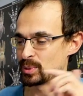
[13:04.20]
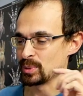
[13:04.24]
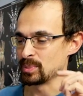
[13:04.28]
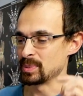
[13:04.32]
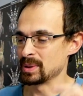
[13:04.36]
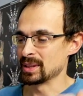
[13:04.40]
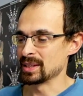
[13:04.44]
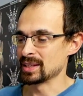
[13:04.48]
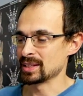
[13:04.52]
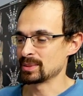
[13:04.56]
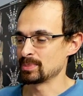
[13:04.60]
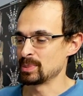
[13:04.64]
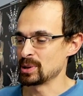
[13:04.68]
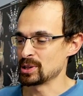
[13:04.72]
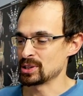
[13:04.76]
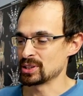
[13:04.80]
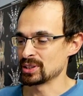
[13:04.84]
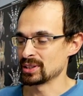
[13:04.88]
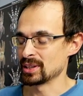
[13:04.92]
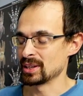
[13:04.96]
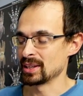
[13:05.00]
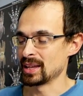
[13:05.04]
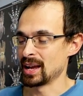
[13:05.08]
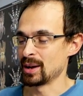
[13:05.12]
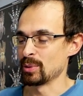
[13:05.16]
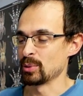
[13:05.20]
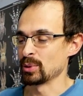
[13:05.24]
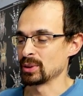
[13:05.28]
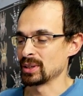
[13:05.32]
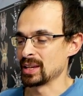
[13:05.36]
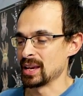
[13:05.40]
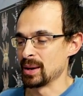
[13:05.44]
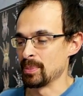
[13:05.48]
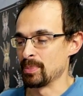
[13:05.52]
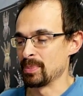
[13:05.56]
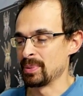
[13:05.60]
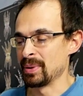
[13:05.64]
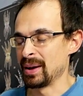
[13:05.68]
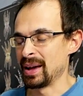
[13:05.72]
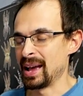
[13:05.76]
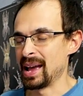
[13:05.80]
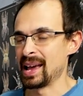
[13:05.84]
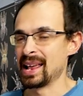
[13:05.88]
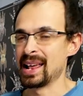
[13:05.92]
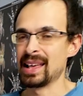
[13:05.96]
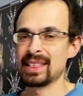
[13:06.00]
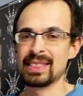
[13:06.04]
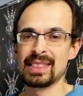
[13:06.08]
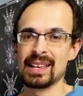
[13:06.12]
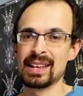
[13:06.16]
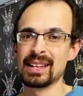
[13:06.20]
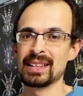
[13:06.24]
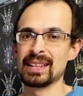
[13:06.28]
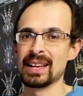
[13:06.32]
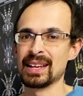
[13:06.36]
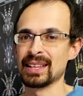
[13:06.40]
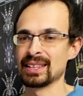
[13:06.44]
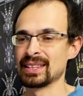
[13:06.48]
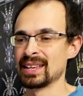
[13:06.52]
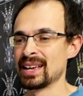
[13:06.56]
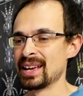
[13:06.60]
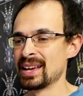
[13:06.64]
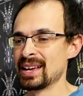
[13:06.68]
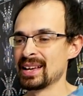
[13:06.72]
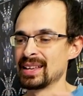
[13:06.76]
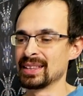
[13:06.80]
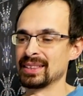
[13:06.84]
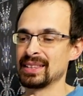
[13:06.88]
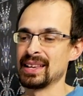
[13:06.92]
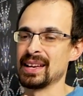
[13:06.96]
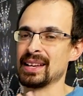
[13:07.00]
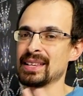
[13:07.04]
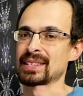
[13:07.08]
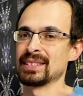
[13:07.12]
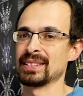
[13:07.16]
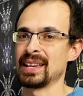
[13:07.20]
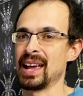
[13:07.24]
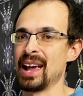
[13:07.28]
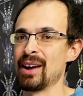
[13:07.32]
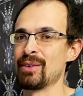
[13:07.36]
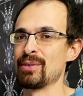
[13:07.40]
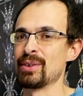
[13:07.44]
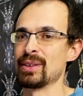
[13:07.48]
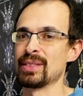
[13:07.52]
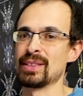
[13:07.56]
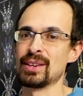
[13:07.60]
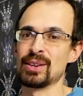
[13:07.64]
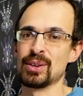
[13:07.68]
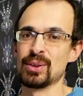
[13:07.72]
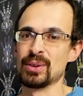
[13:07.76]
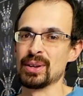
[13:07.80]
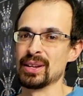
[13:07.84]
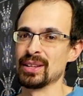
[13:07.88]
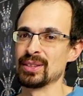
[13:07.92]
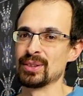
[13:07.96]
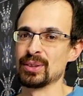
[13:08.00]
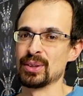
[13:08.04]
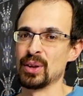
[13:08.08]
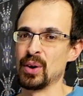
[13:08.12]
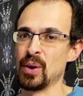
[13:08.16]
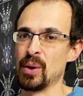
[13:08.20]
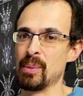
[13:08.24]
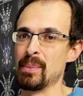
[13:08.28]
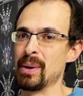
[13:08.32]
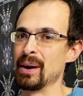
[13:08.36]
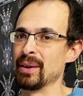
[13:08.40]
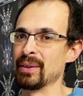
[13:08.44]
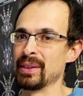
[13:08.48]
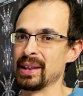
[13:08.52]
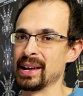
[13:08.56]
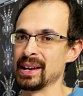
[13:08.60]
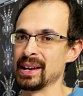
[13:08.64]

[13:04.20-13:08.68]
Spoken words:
would be the species that I would keep. And I think that tells everything you need to know about